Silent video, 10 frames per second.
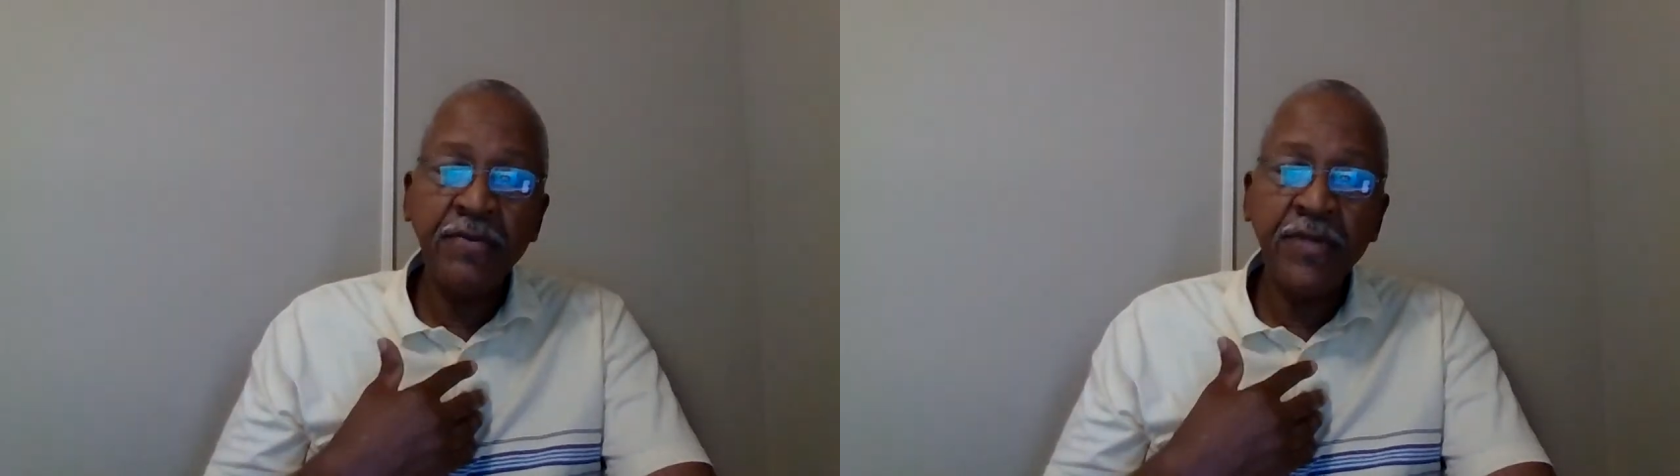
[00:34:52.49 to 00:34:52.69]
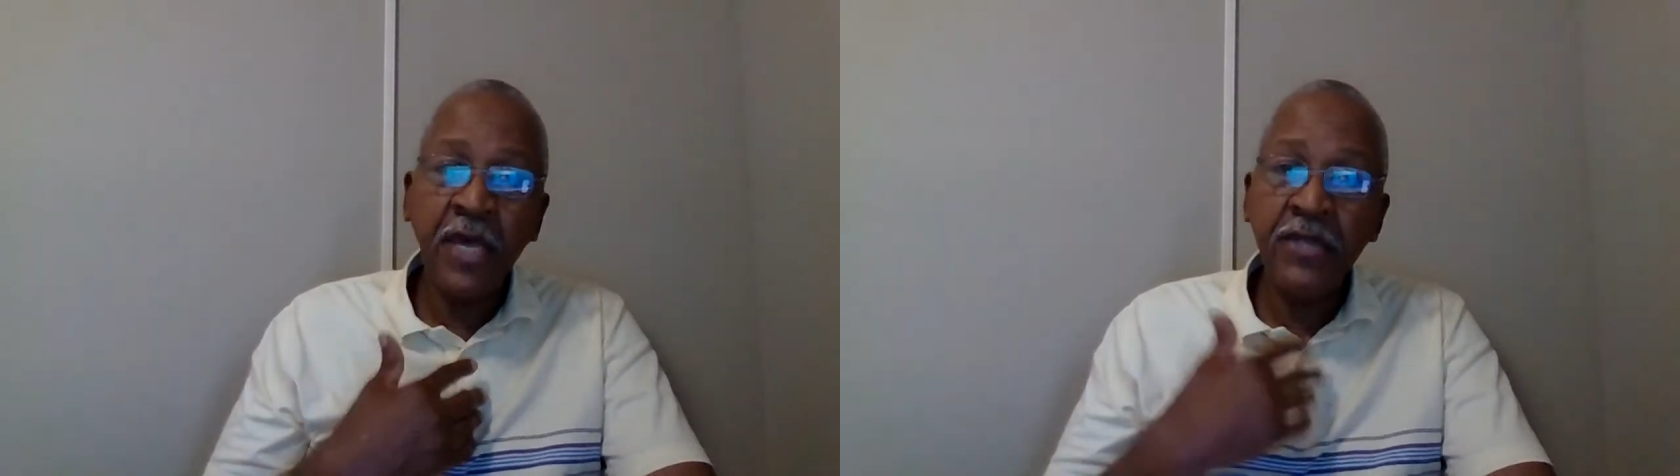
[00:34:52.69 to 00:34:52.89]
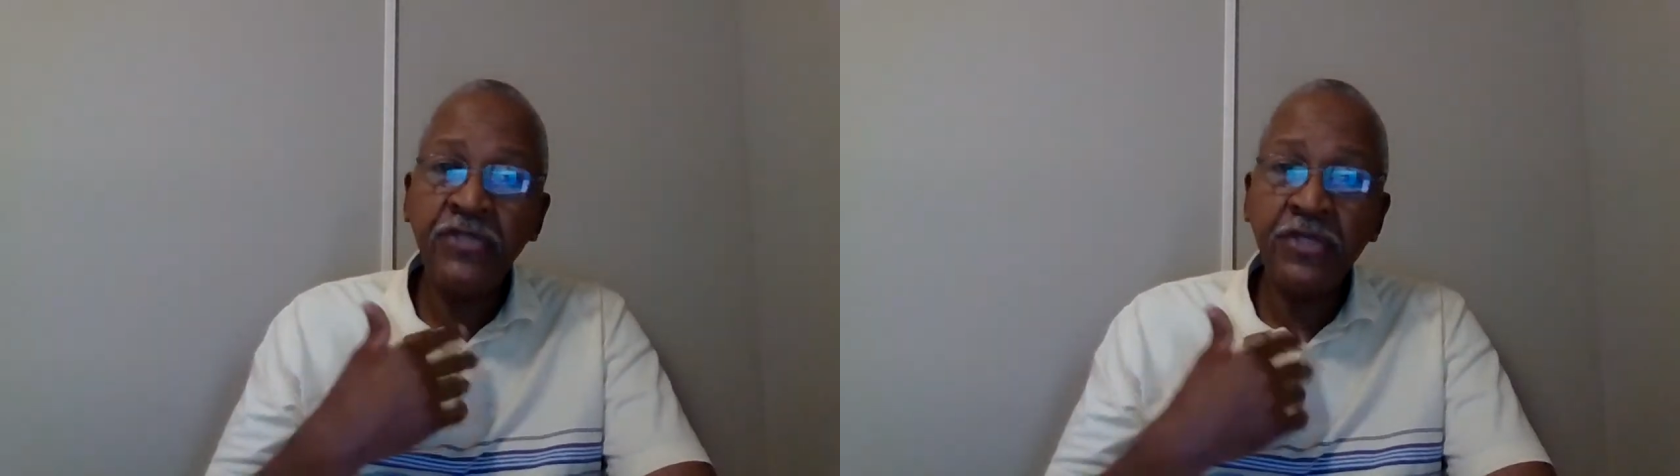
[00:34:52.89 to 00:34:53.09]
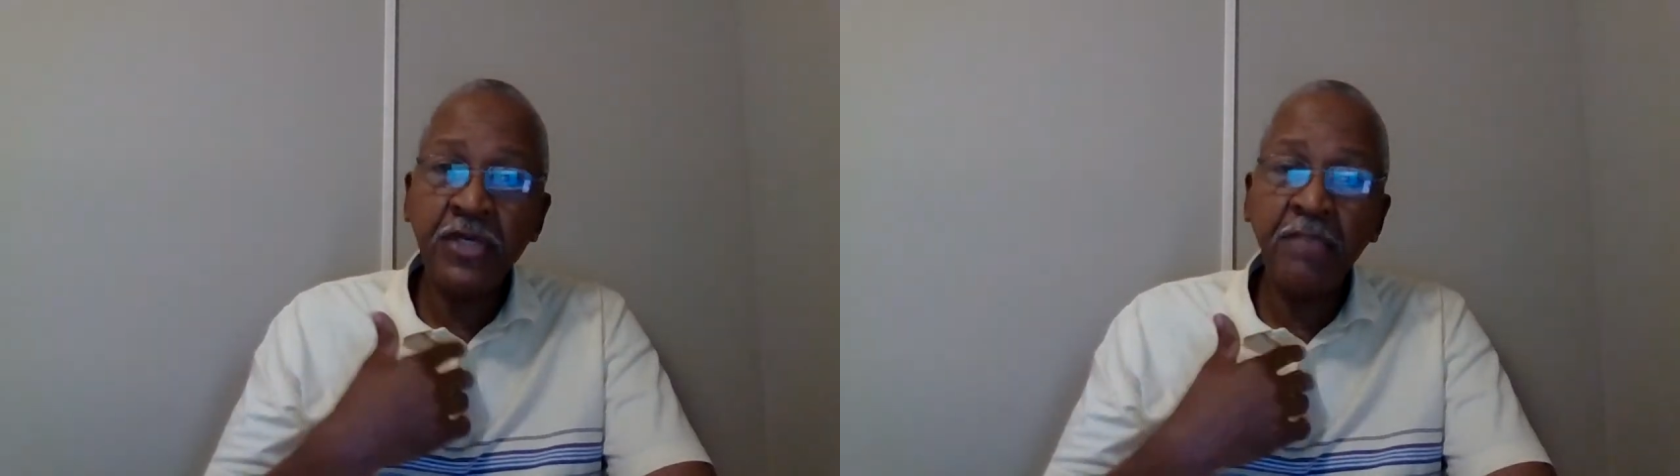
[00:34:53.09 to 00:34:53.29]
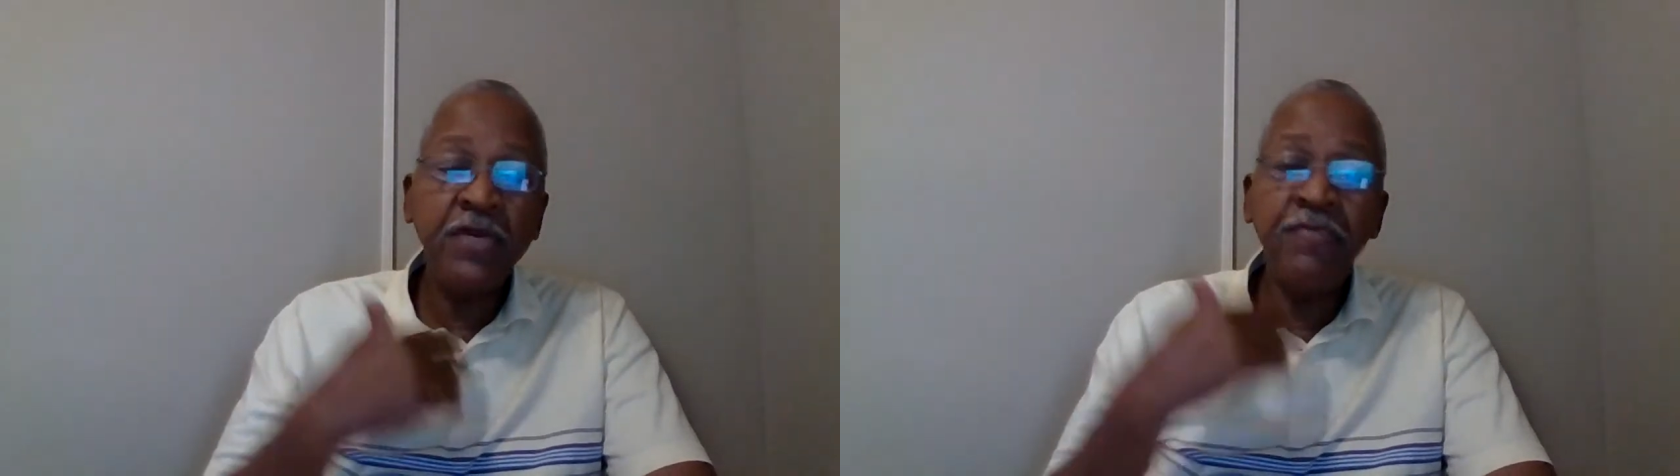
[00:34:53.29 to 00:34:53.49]
that is
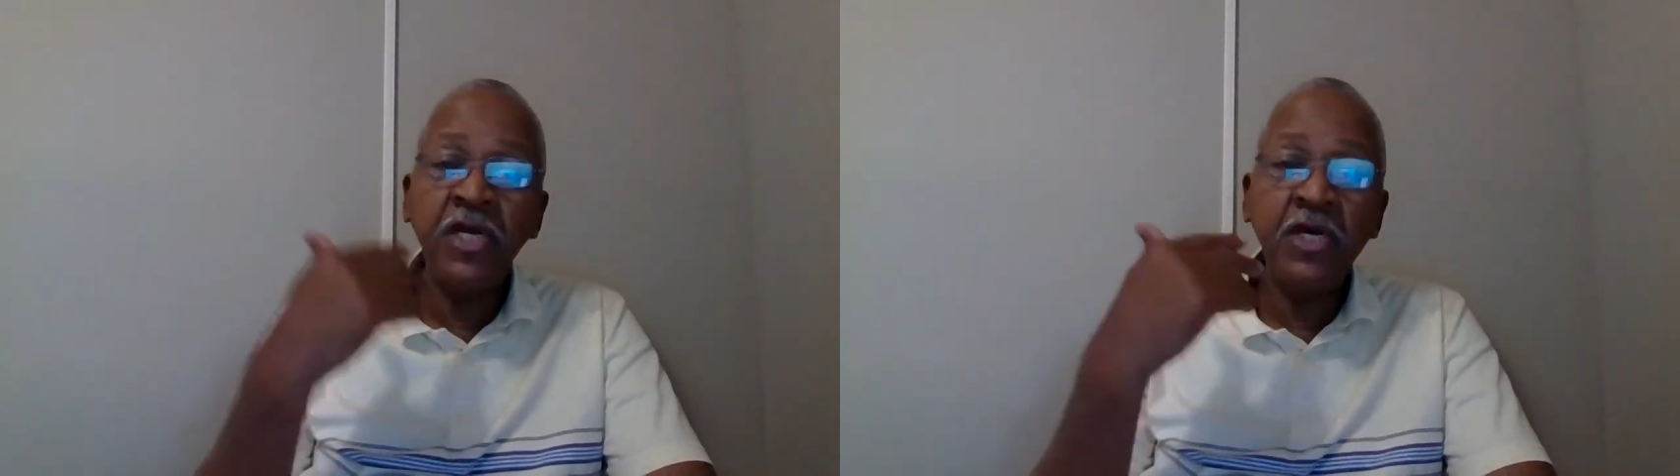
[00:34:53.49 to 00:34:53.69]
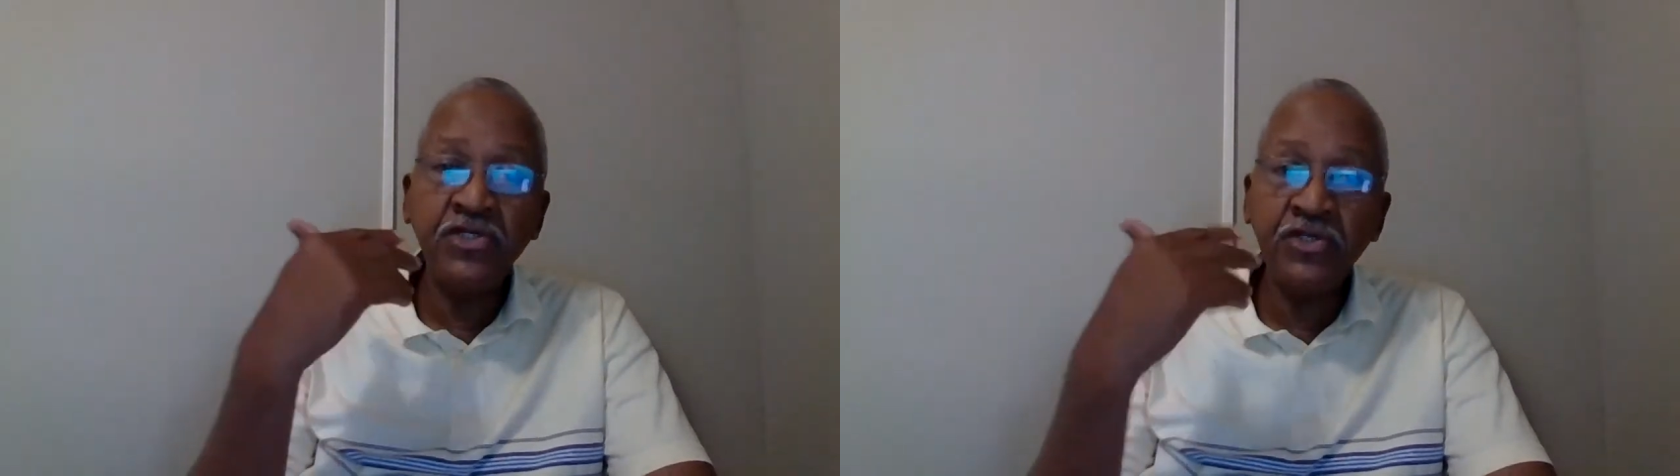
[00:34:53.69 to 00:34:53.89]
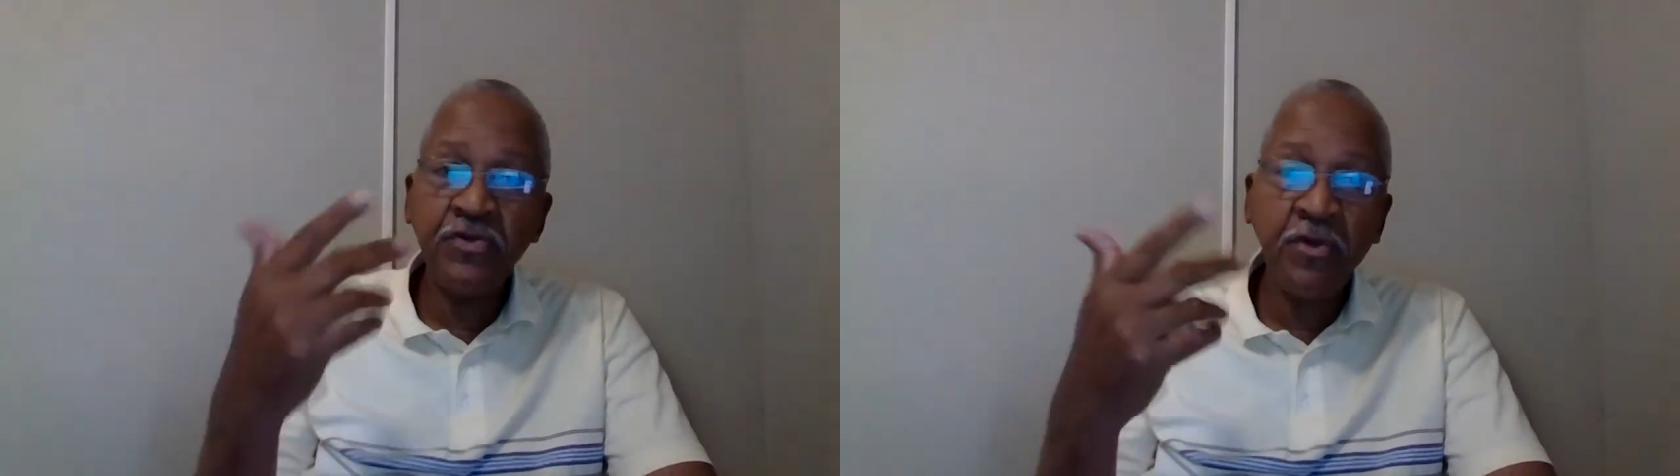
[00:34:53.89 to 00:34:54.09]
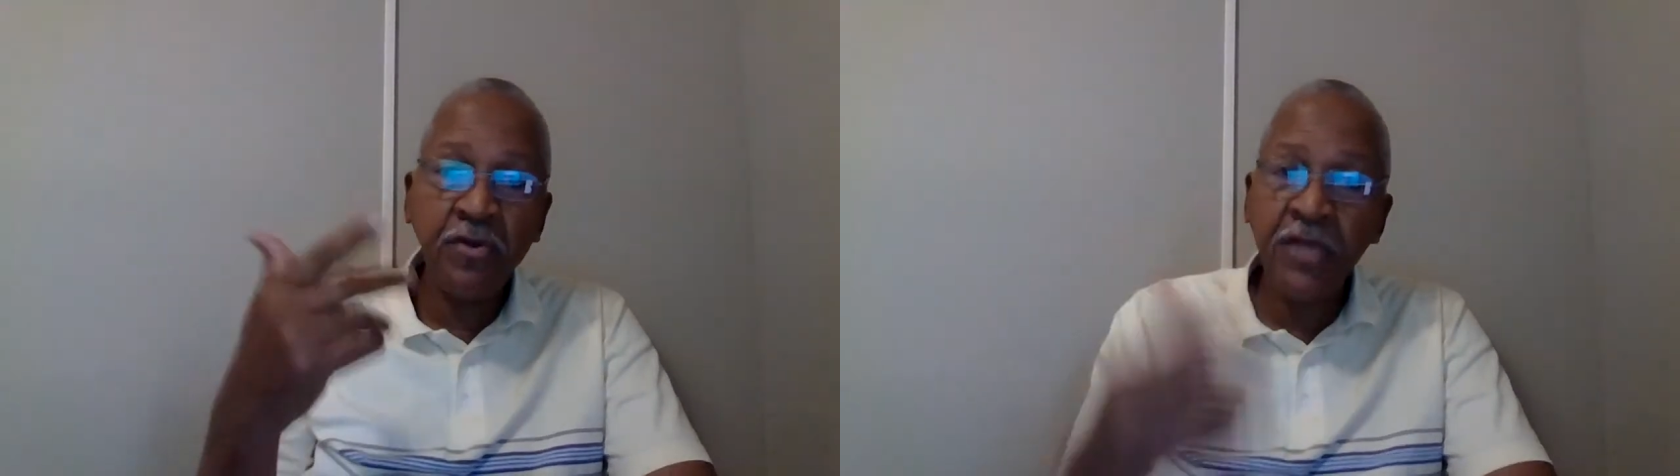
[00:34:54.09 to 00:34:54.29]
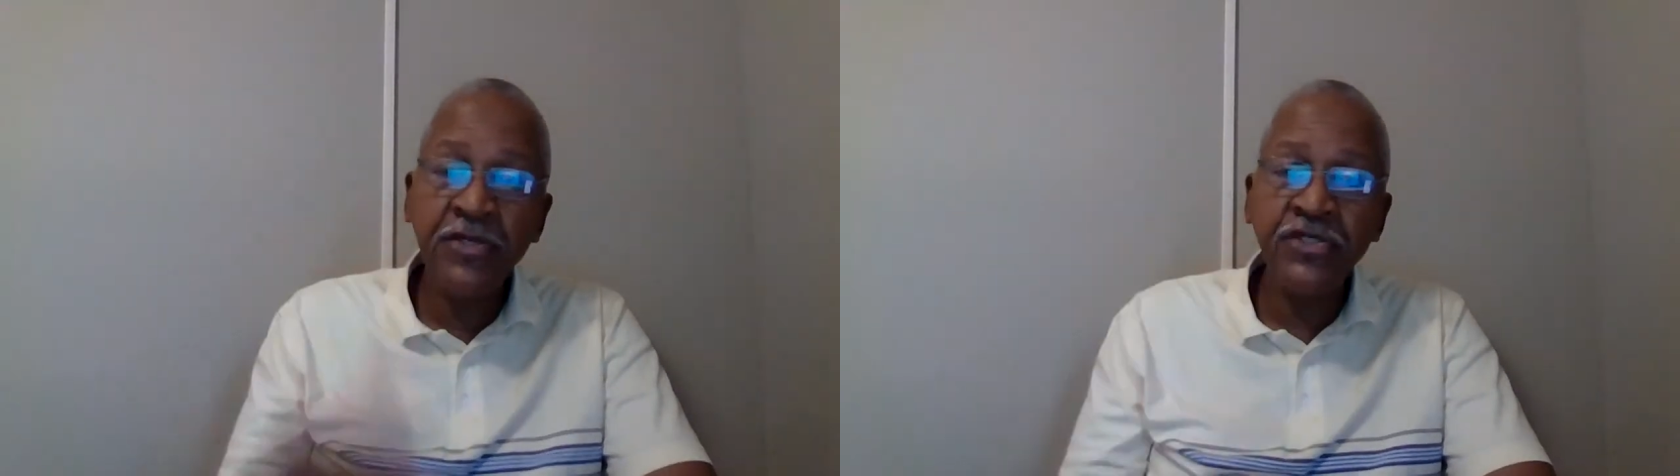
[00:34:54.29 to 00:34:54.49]
good, but because you don't
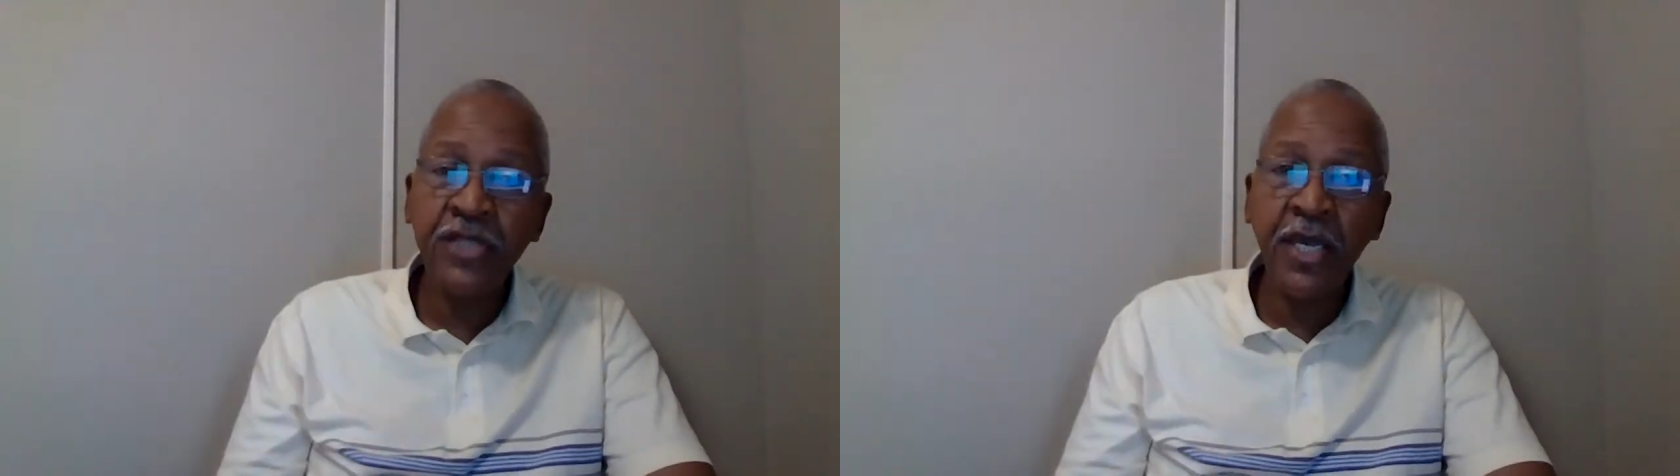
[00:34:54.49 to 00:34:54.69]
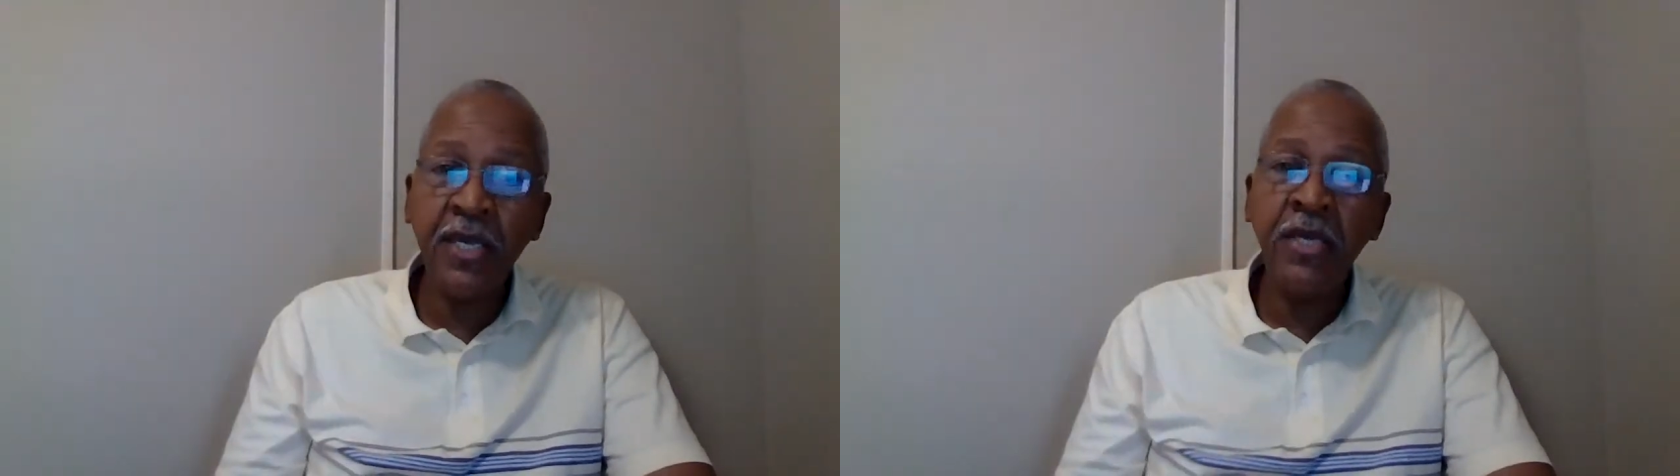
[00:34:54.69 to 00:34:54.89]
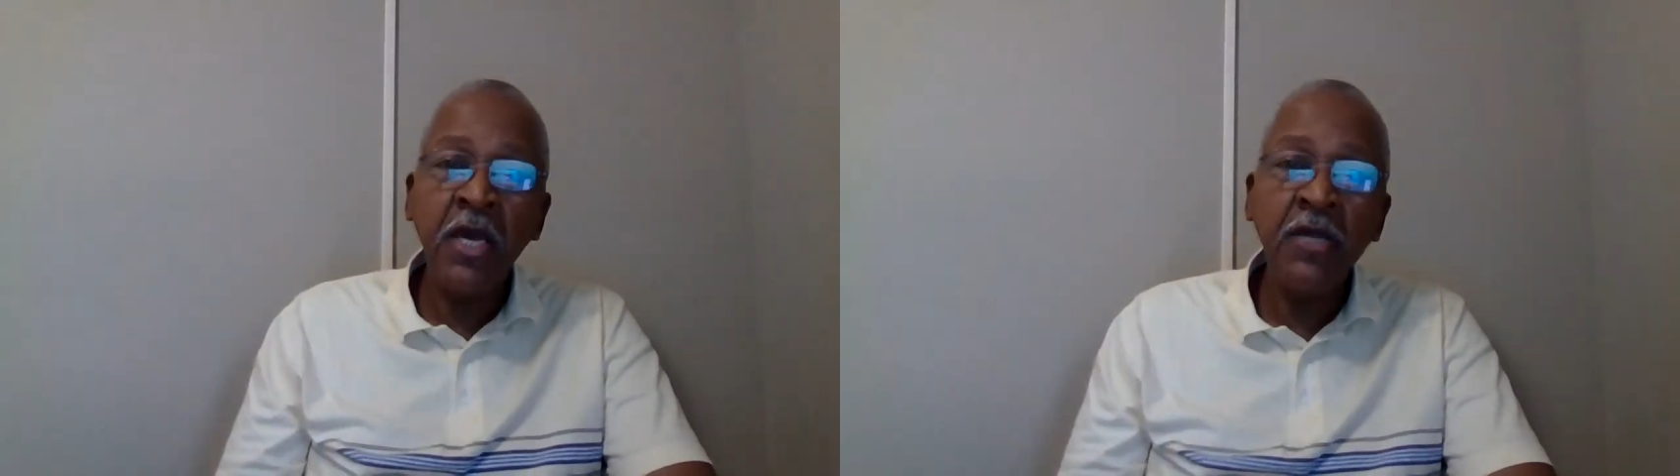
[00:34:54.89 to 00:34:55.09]
understand,